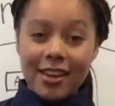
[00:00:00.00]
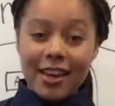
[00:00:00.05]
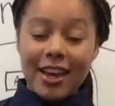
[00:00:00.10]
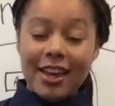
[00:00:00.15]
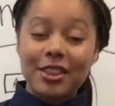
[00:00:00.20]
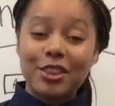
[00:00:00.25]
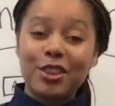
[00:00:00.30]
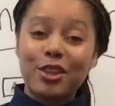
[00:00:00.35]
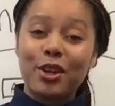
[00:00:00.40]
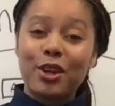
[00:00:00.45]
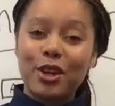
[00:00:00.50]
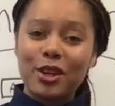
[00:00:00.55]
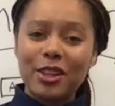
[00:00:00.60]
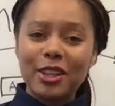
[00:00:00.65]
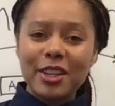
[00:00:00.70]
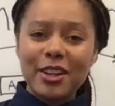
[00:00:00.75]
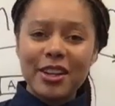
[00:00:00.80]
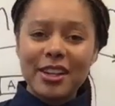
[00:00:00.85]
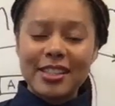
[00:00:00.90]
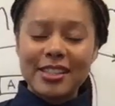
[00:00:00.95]
In the
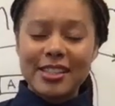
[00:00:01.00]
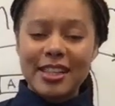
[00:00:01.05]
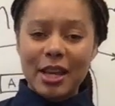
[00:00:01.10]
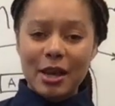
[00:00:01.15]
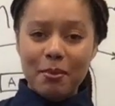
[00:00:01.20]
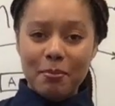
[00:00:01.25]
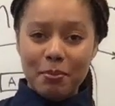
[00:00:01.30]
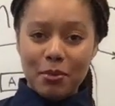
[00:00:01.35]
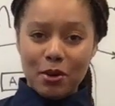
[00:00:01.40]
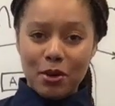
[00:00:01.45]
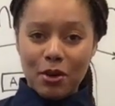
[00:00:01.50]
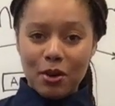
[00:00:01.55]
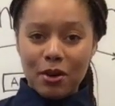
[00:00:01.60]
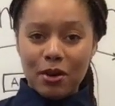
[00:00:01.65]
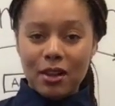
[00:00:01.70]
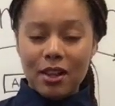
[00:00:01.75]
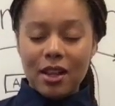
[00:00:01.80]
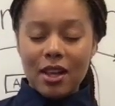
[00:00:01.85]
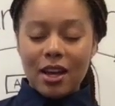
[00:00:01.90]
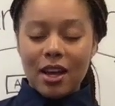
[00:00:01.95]
earlier
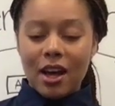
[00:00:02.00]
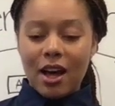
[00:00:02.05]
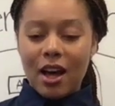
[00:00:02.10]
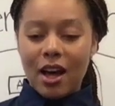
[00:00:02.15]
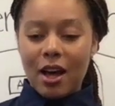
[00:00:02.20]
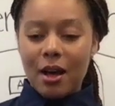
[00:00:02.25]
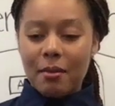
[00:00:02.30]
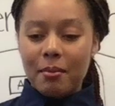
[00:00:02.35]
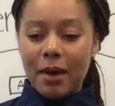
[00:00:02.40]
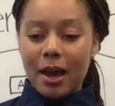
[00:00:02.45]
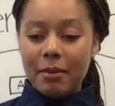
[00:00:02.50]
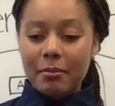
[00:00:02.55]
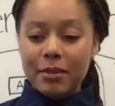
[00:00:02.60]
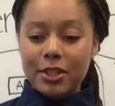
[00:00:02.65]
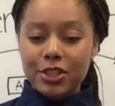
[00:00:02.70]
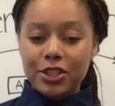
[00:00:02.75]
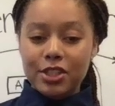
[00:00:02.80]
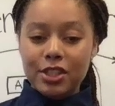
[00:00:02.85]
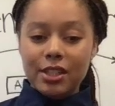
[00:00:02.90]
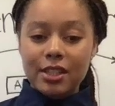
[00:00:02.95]
example, I
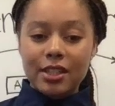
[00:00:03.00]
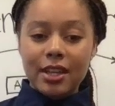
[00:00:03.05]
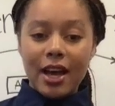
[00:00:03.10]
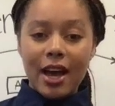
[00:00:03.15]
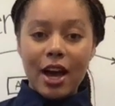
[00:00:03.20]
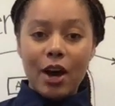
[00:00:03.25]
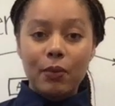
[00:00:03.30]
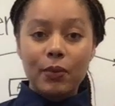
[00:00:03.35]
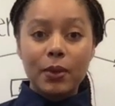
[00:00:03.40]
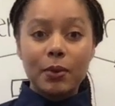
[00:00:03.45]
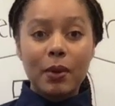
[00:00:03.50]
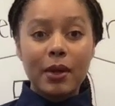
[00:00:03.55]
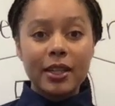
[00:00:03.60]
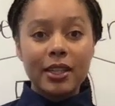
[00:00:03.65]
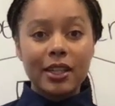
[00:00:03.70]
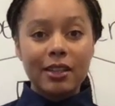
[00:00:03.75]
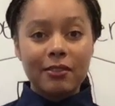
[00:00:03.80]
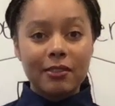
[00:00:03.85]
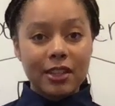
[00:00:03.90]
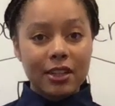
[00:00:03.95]
mentioned how we want to
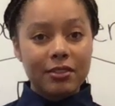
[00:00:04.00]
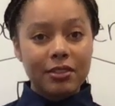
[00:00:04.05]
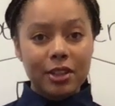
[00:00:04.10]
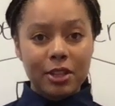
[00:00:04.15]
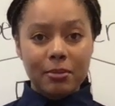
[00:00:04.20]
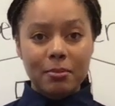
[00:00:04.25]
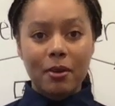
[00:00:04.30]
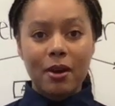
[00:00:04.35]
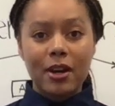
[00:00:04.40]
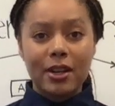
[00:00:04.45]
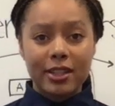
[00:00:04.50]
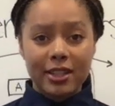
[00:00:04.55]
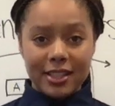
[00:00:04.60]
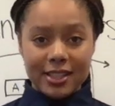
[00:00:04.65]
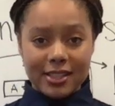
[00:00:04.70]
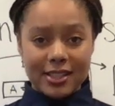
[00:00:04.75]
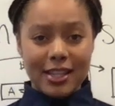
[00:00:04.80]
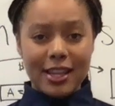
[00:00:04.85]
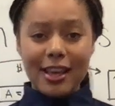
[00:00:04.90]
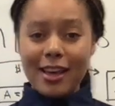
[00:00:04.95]
get rid of third
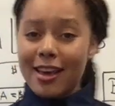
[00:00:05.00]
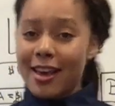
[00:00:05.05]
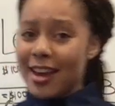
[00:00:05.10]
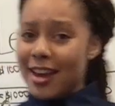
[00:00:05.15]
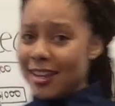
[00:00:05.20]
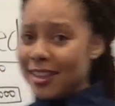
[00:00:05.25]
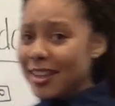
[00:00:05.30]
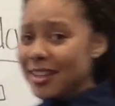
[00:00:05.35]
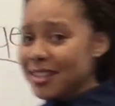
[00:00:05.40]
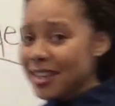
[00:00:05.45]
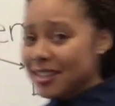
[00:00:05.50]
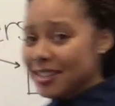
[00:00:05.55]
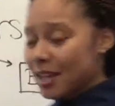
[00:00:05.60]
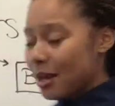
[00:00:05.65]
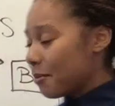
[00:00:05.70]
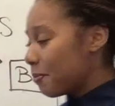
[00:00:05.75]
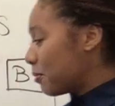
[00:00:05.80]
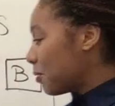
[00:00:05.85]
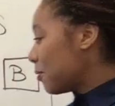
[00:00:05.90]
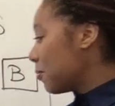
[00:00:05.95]
parties. In this
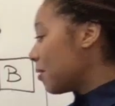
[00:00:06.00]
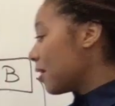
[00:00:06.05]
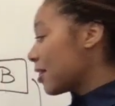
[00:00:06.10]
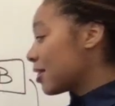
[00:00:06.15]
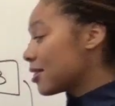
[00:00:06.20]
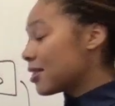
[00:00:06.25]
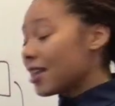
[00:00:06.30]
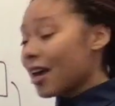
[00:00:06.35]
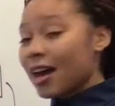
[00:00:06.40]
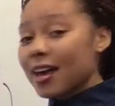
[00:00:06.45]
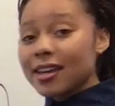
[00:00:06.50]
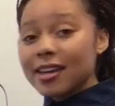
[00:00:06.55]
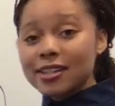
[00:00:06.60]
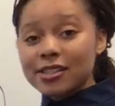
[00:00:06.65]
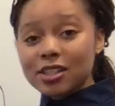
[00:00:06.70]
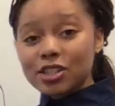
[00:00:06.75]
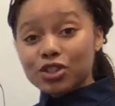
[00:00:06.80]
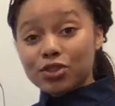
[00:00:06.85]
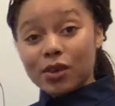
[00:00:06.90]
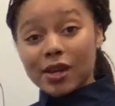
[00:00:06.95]
example, that is
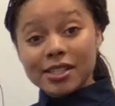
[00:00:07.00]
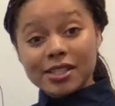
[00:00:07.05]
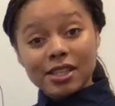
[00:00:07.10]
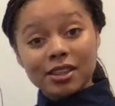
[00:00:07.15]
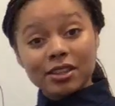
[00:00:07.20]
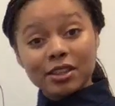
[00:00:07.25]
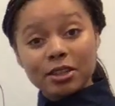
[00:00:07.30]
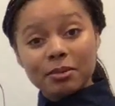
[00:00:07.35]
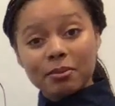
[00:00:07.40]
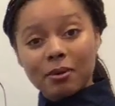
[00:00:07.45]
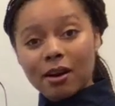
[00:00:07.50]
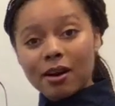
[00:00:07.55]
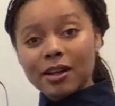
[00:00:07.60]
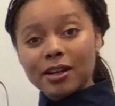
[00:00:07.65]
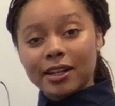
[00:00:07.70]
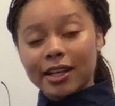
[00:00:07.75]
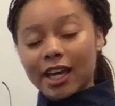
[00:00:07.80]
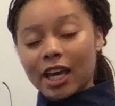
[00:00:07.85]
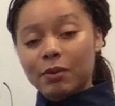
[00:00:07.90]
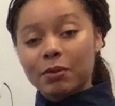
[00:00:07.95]
a trusted third
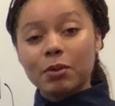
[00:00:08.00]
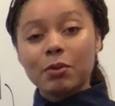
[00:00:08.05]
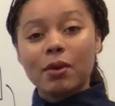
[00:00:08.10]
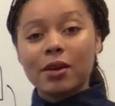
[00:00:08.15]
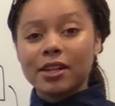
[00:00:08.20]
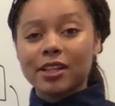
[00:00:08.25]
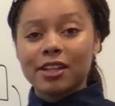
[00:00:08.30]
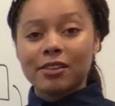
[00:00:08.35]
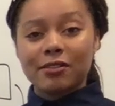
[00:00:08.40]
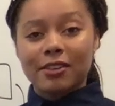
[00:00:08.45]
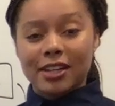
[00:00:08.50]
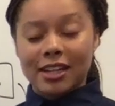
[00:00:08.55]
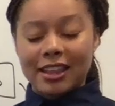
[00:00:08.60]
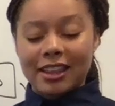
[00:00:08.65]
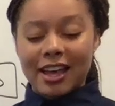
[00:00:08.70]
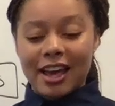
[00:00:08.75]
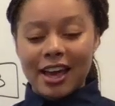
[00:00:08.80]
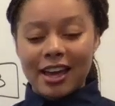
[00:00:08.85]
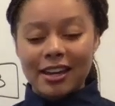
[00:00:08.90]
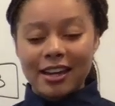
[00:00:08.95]
party, and we want to get rid of
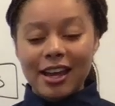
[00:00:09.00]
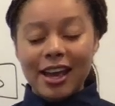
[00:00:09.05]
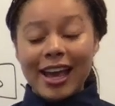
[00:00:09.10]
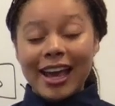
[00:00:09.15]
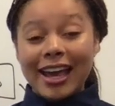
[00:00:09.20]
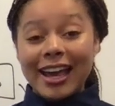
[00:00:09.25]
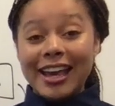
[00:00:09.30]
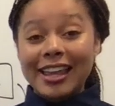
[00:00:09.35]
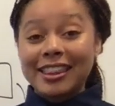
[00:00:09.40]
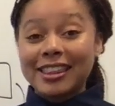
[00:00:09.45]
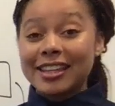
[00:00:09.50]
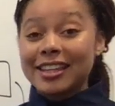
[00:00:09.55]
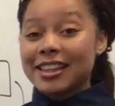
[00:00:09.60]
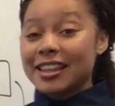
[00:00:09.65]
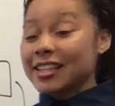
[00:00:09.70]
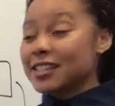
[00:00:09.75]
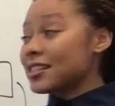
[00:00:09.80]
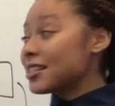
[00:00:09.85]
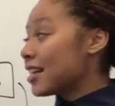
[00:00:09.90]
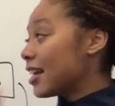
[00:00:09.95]
that. And
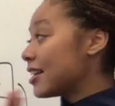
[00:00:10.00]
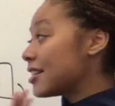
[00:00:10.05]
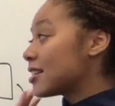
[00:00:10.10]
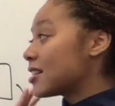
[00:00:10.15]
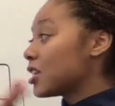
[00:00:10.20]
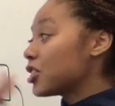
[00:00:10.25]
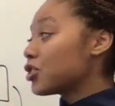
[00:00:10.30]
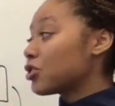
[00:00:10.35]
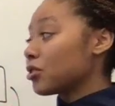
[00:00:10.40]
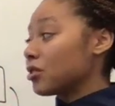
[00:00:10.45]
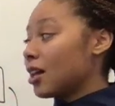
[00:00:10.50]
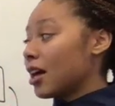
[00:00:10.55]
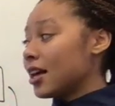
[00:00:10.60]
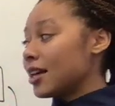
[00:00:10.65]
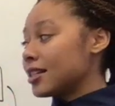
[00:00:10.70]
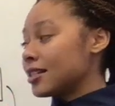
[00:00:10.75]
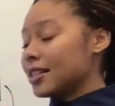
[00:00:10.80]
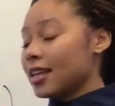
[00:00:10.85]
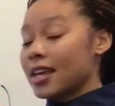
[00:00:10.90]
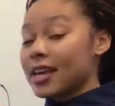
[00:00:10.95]
this is a
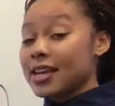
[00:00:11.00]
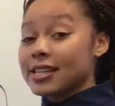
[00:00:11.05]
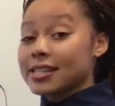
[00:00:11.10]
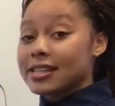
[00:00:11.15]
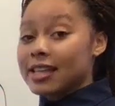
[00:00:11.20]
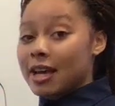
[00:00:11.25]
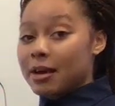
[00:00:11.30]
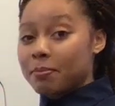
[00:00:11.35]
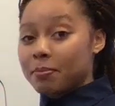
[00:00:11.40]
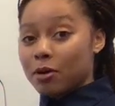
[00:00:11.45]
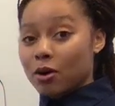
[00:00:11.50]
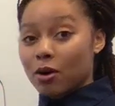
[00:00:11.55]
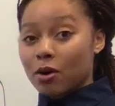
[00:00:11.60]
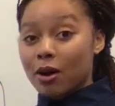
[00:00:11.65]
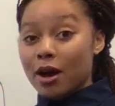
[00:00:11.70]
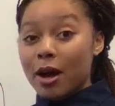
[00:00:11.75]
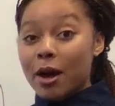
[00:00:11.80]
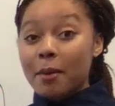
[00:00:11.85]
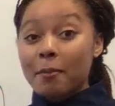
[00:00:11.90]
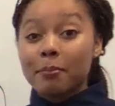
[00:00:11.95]
centralized example.
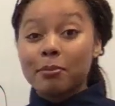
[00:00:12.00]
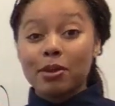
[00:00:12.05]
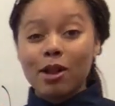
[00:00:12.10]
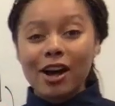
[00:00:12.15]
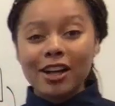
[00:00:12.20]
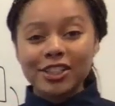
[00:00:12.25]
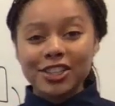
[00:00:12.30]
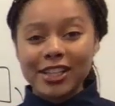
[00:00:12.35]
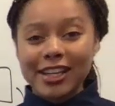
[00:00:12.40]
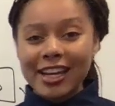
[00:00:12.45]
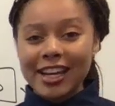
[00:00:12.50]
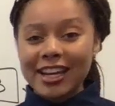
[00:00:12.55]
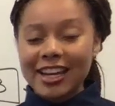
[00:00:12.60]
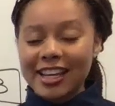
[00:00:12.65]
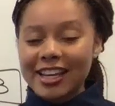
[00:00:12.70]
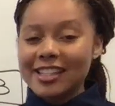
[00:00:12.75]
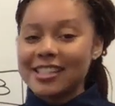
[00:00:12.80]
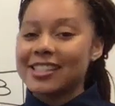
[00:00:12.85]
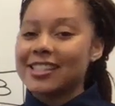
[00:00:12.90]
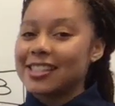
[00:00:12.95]
Blockchain
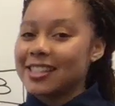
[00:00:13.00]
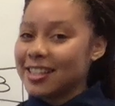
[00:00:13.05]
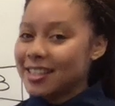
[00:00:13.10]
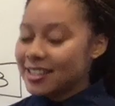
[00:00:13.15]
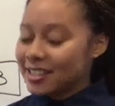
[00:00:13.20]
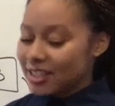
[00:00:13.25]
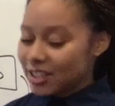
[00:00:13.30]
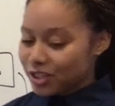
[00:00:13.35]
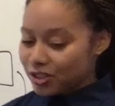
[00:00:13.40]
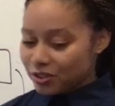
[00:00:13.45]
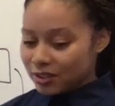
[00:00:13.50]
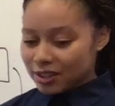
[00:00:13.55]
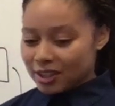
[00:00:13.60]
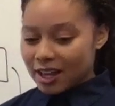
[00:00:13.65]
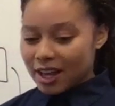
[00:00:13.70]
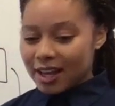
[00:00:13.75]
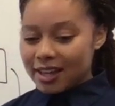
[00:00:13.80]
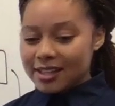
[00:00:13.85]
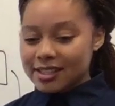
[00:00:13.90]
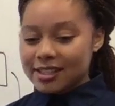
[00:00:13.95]
is
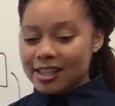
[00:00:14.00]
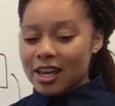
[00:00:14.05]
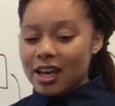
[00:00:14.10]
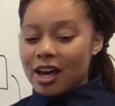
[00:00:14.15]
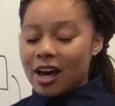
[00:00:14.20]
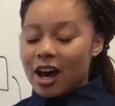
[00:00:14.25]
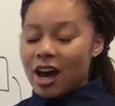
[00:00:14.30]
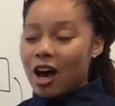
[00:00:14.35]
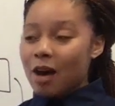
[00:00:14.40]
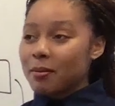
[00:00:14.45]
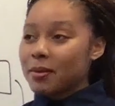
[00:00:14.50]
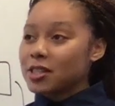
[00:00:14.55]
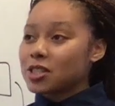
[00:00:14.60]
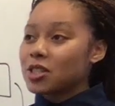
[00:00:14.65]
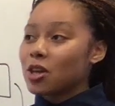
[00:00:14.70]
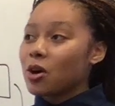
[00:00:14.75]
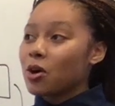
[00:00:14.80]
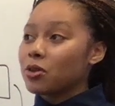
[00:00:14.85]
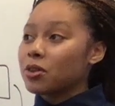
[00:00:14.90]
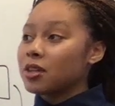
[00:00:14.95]
decentralized. And
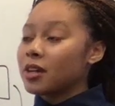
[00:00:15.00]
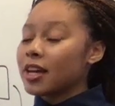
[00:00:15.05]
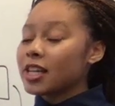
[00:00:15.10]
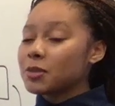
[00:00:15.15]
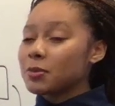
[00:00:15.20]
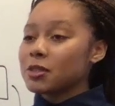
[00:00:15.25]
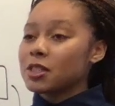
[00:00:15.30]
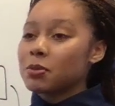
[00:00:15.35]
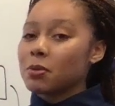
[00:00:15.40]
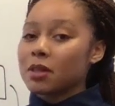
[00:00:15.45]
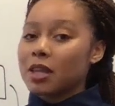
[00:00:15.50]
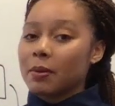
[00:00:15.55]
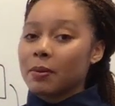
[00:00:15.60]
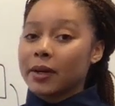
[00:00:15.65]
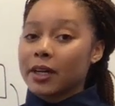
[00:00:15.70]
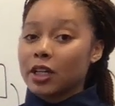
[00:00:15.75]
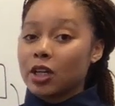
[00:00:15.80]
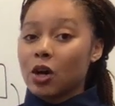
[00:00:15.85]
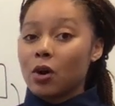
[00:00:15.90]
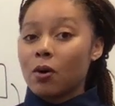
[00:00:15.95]
so the next principle that we're
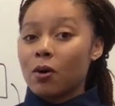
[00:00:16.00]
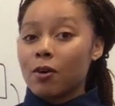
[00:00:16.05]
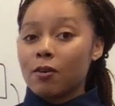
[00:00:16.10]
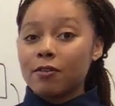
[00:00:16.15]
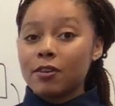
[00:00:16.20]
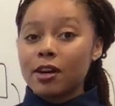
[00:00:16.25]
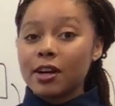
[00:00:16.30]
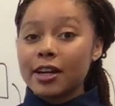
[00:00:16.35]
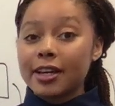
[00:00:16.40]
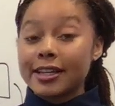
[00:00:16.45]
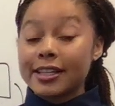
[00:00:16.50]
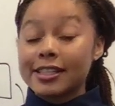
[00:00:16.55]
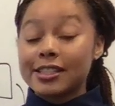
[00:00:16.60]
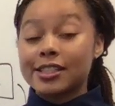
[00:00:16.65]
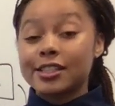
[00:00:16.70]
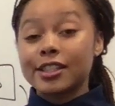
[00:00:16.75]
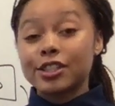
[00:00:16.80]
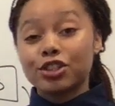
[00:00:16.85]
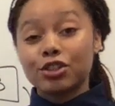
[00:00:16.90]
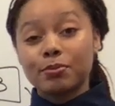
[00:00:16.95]
going to go over is
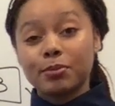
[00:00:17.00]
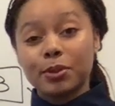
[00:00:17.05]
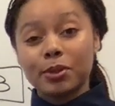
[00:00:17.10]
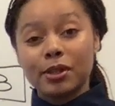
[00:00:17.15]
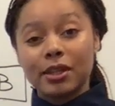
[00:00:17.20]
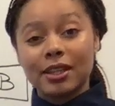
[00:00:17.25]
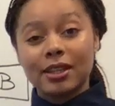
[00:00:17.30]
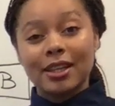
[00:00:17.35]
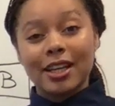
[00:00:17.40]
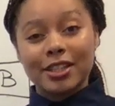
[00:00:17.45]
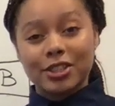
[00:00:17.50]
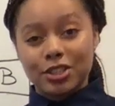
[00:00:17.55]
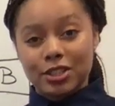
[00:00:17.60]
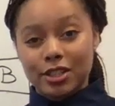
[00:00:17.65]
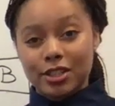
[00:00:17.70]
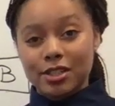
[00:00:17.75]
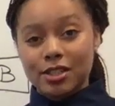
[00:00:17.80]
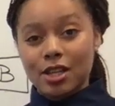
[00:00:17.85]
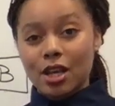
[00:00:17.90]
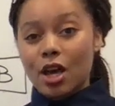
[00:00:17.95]
distributed
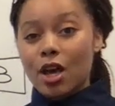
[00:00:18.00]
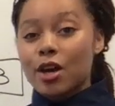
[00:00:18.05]
ledgers.